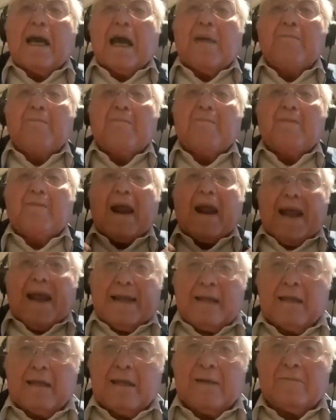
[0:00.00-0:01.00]
And then
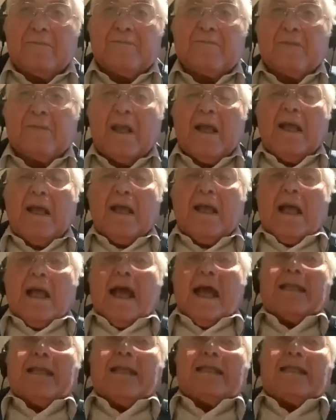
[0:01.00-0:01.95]
whenever there was a